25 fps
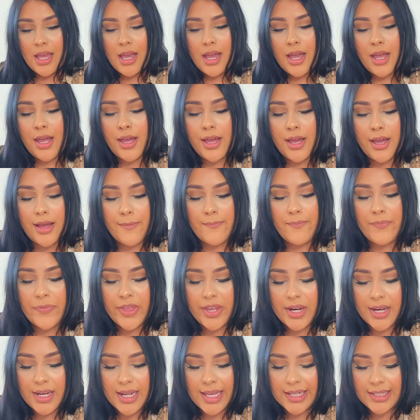um,
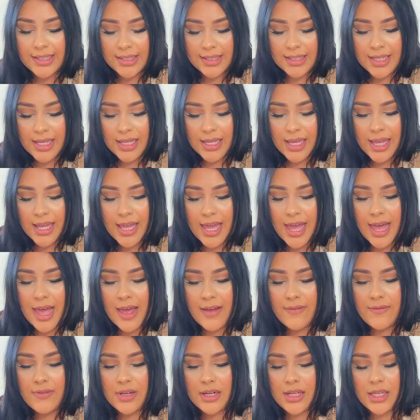the next thing i
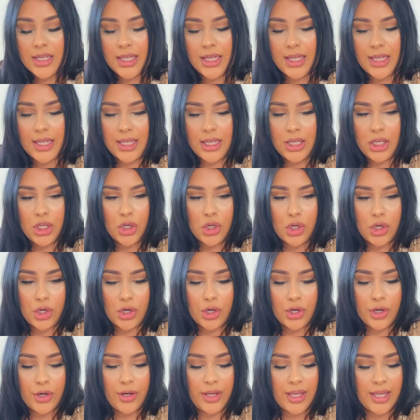have in
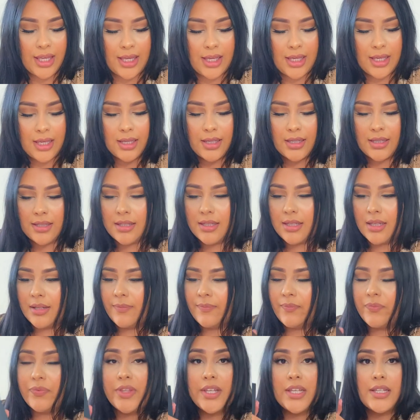here is
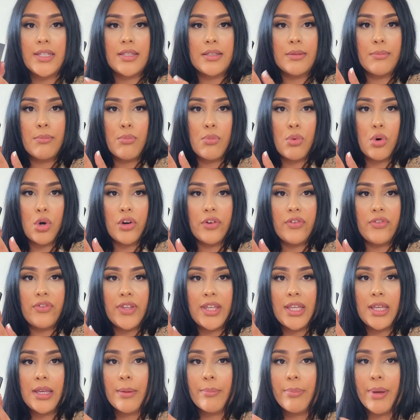this
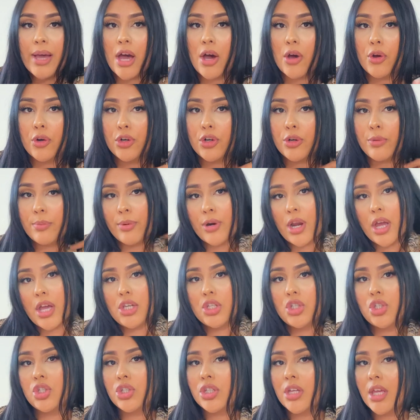morphe powder
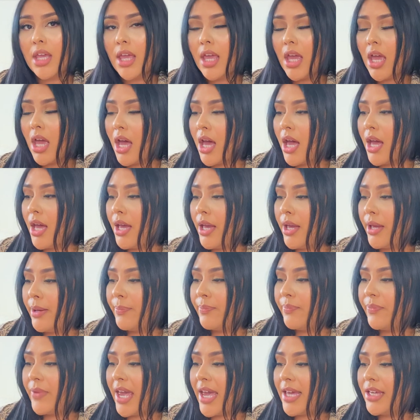brush
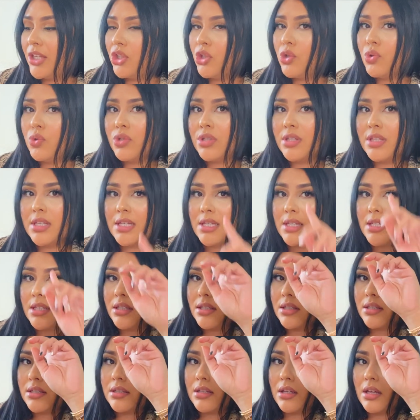um, i use
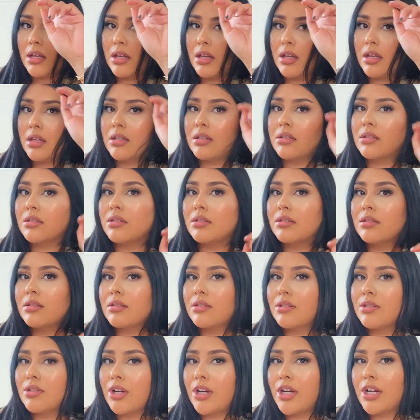this
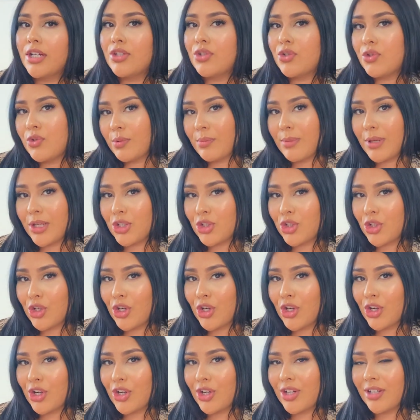Sorry, I just want to make
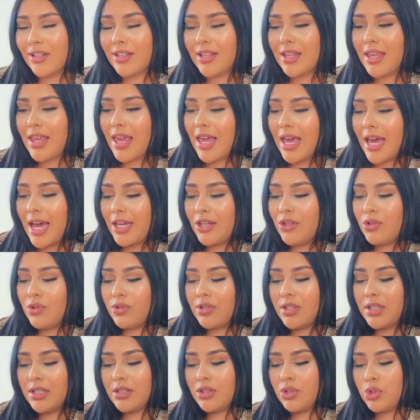sure. I
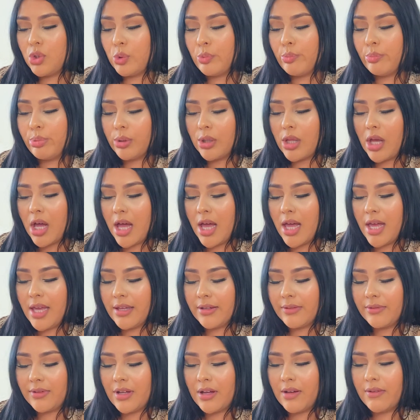use this to
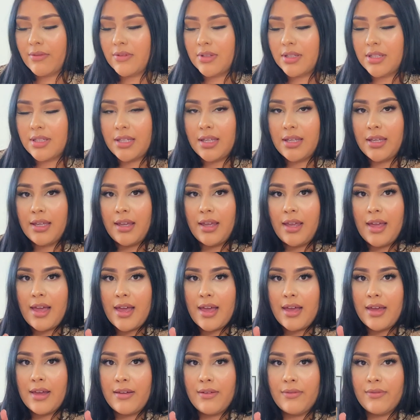blot. Obviously,
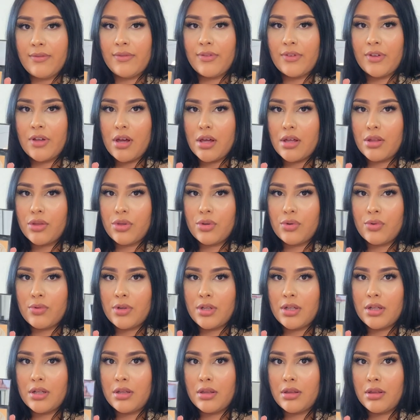I've gone through
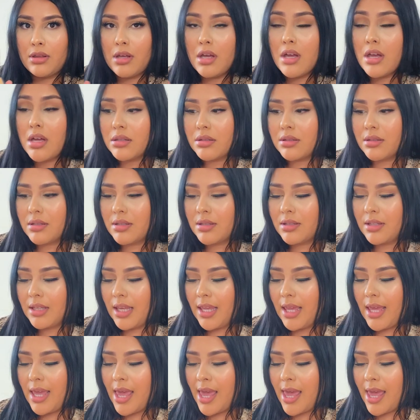it a lot.
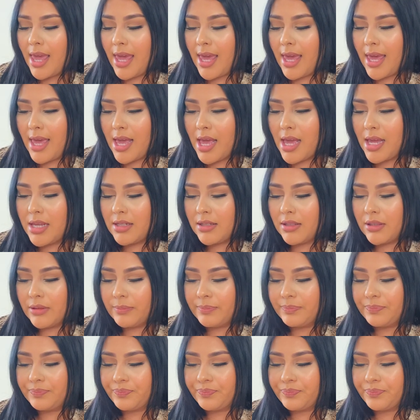And